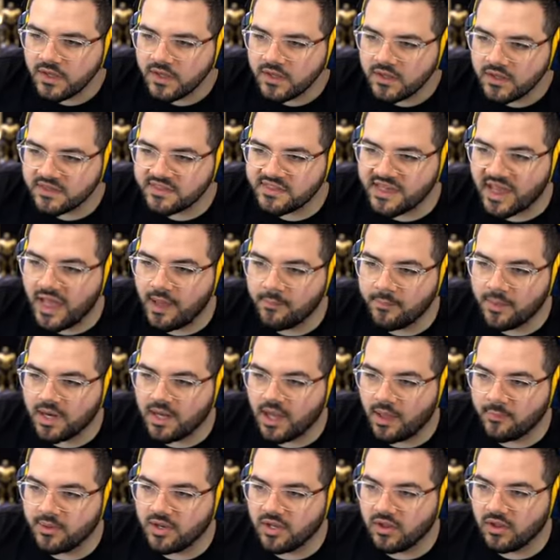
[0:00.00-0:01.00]
So I'm gonna
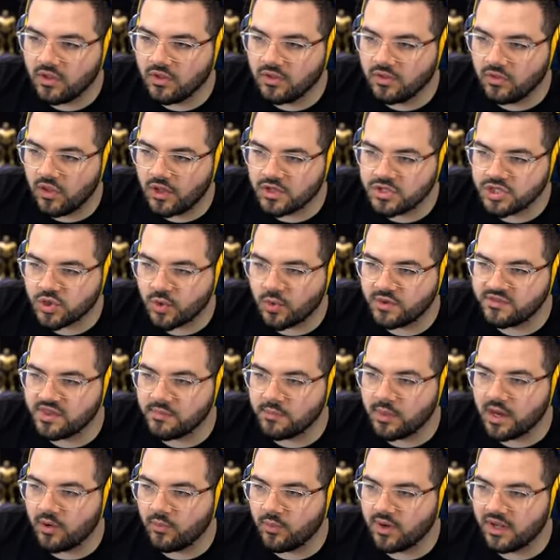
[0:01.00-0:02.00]
I'm gonna launch towards him.
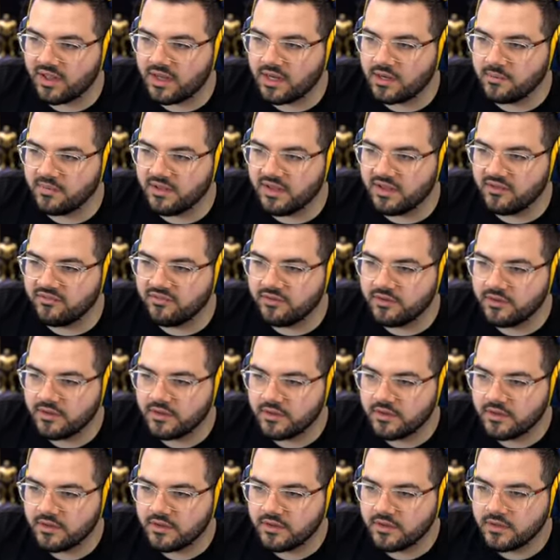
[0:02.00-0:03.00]
I don't want to let him live.
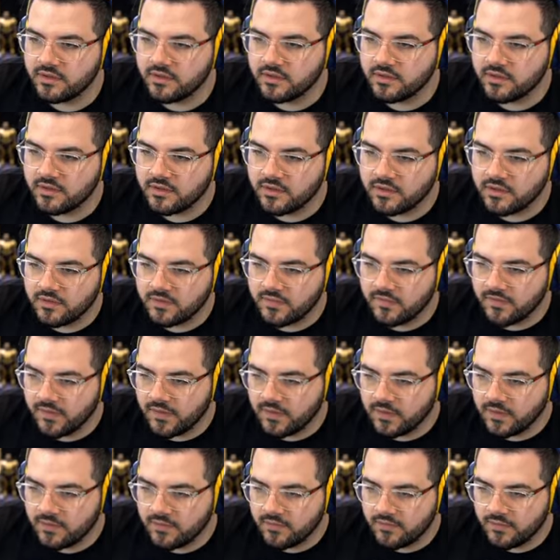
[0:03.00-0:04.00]
Chase this guy because I'm a
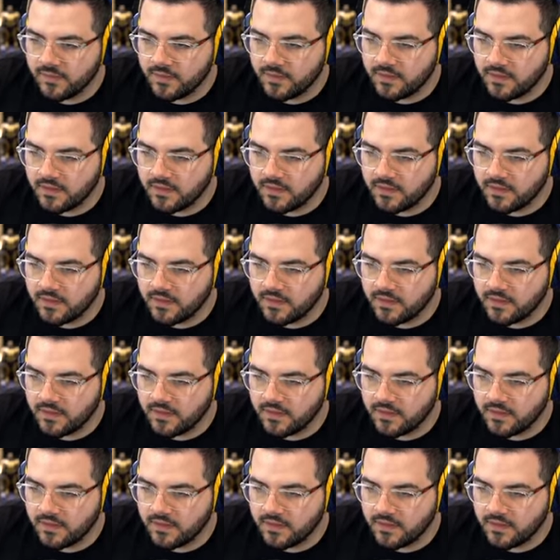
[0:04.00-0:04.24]
psychopath.